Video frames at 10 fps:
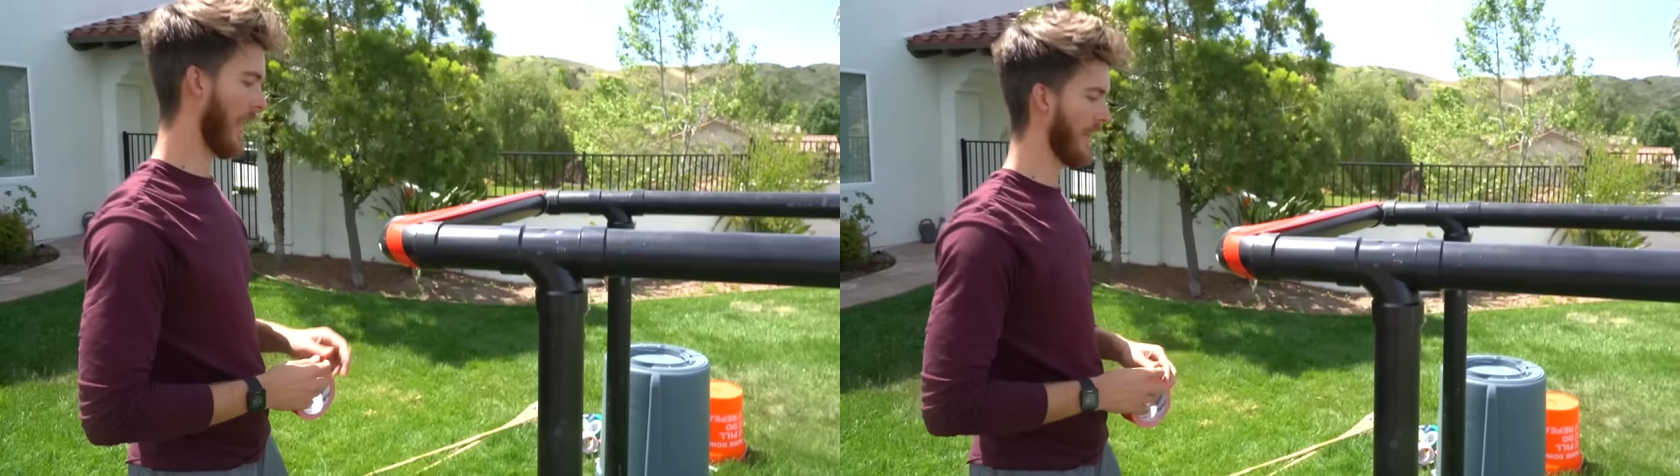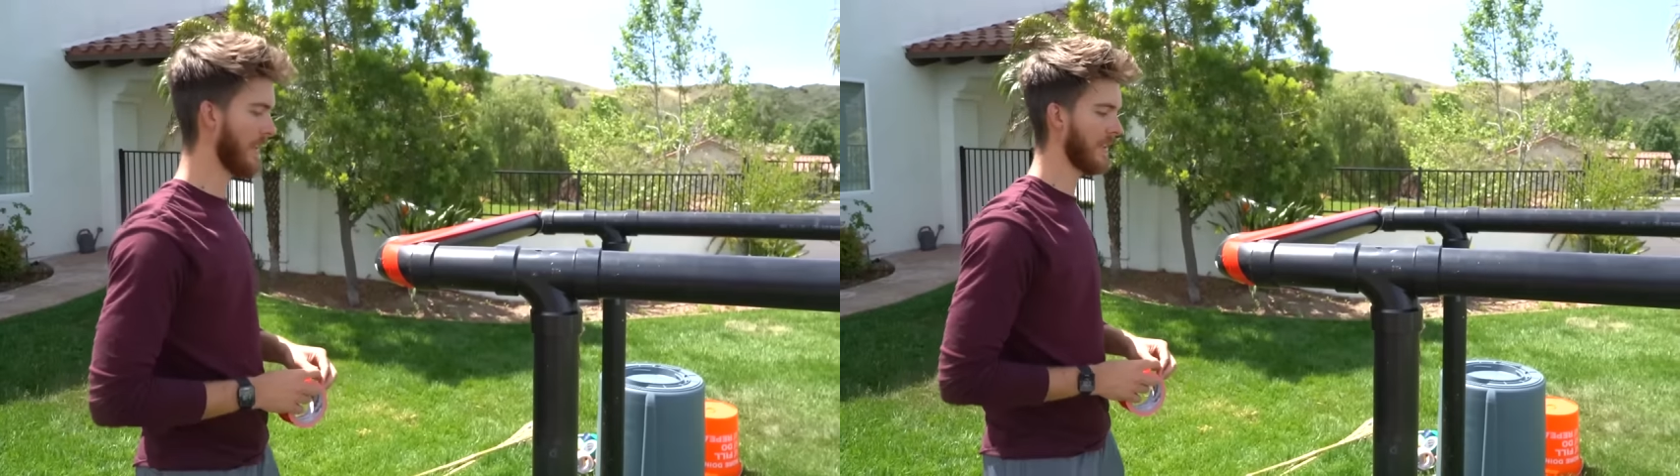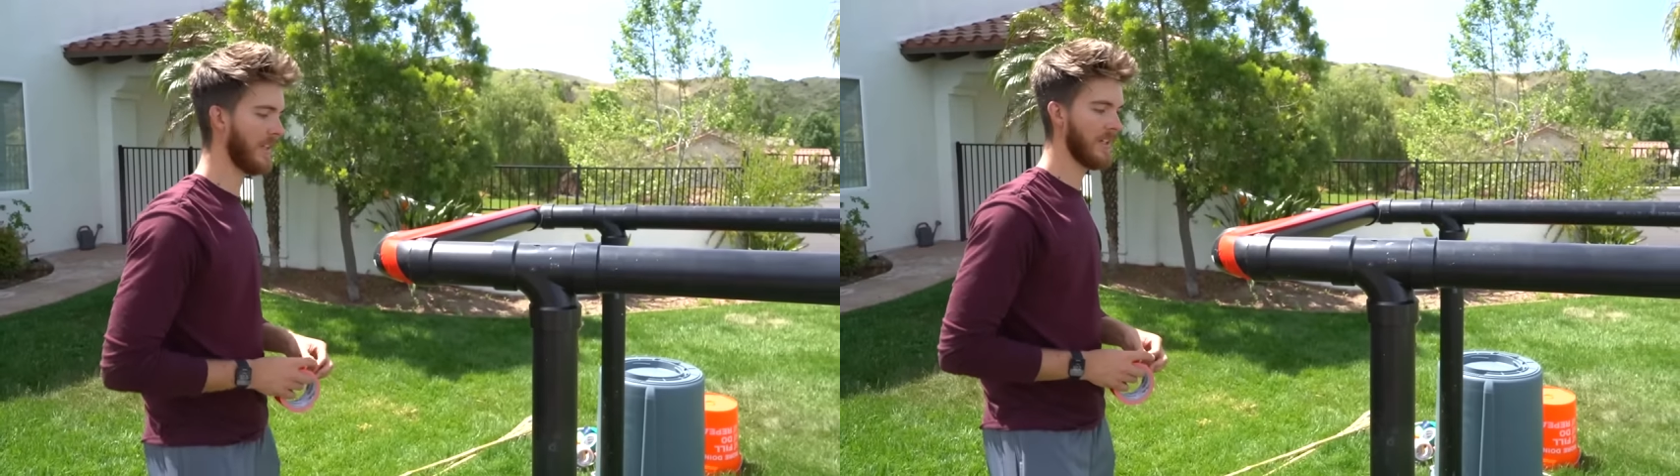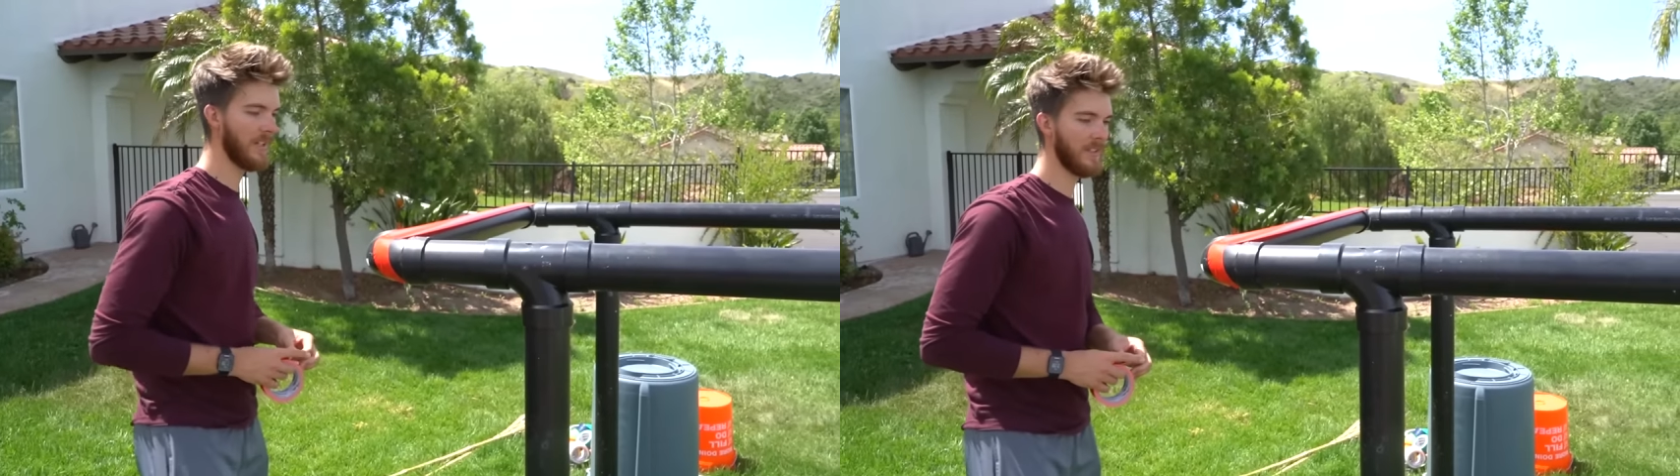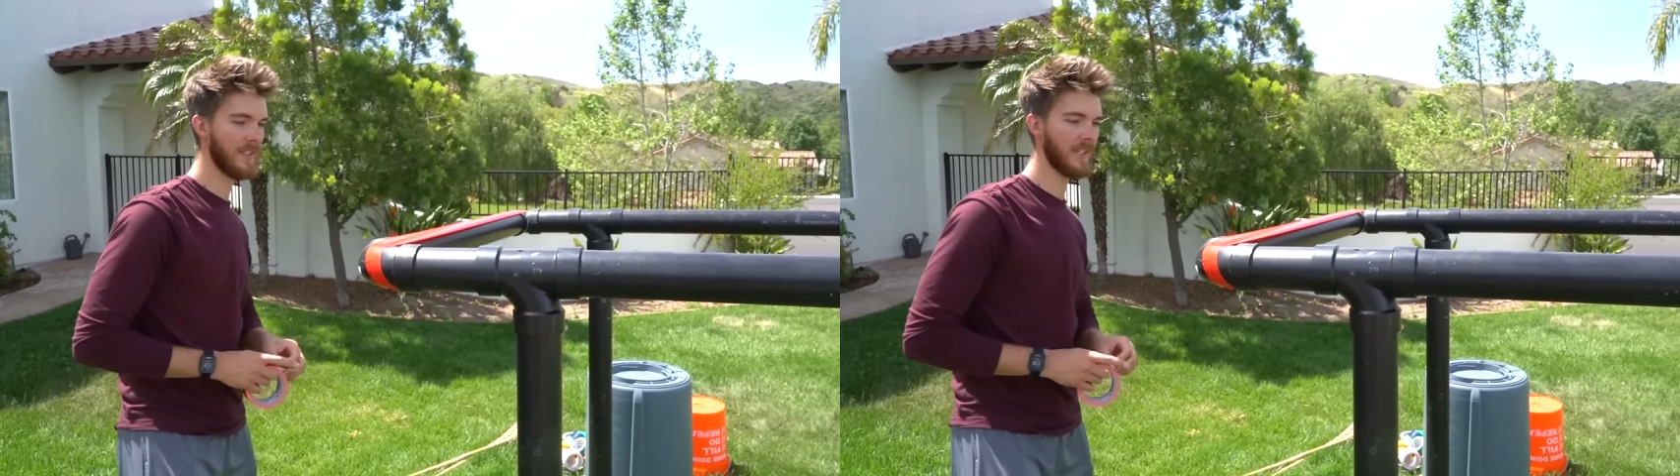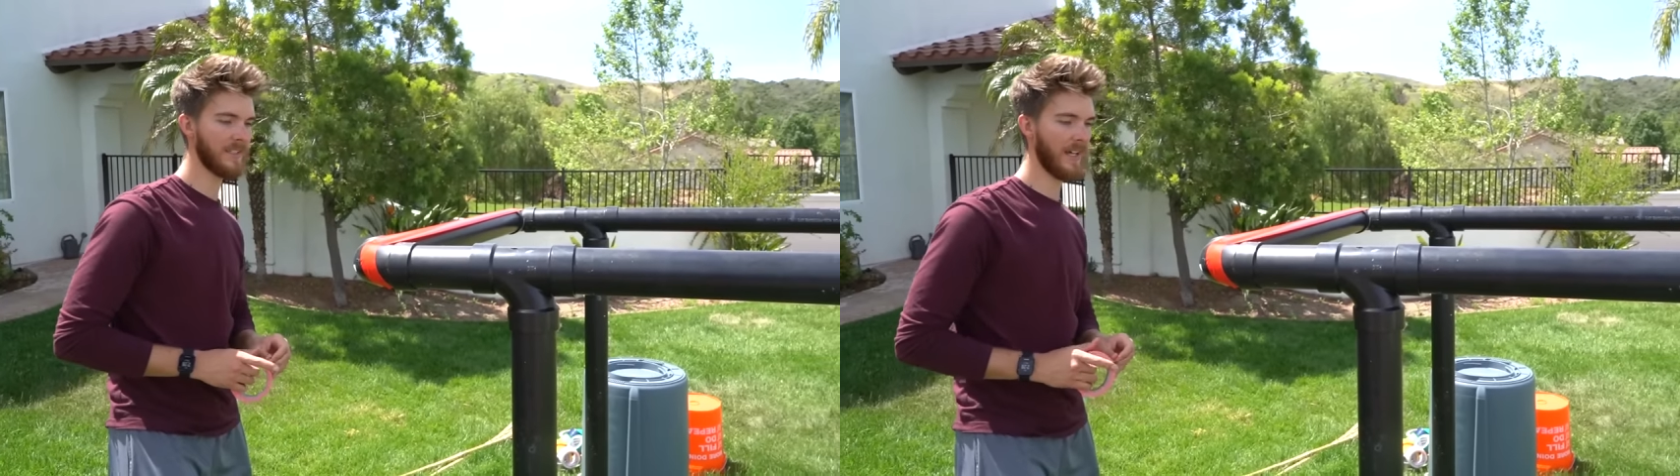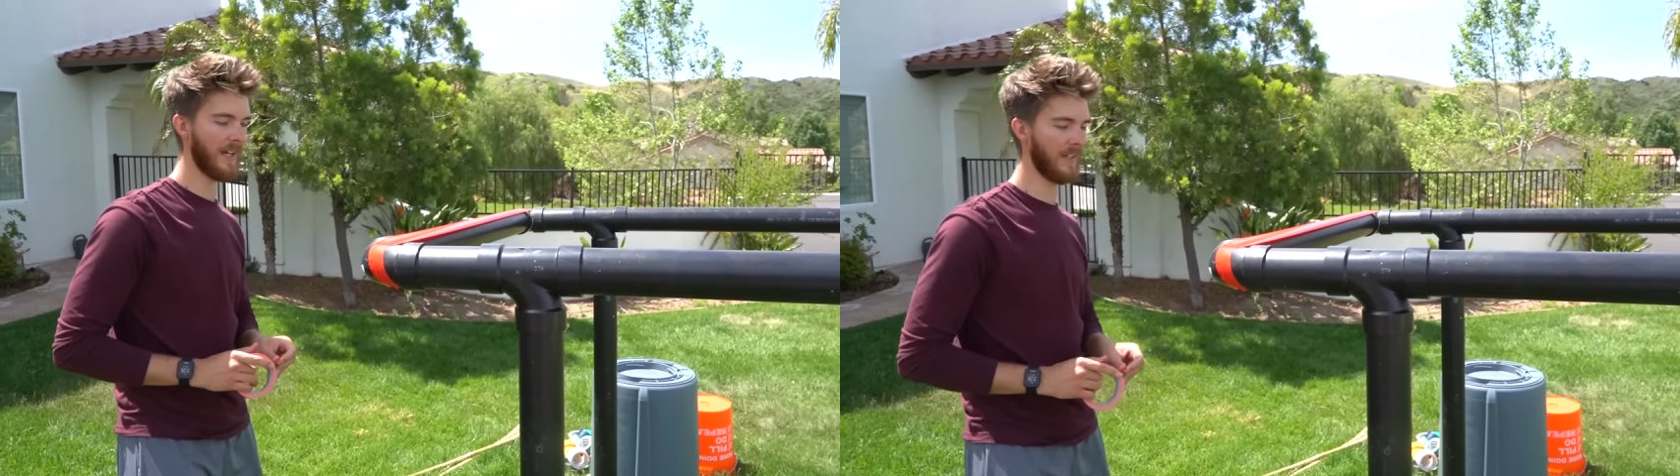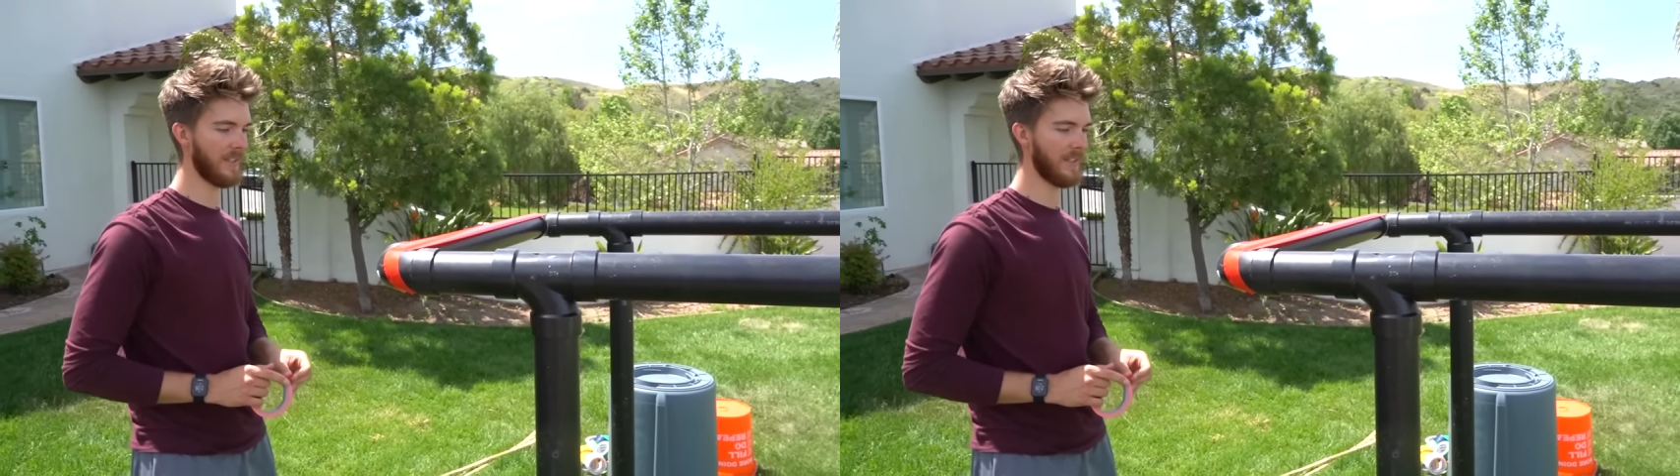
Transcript: I think the good news is that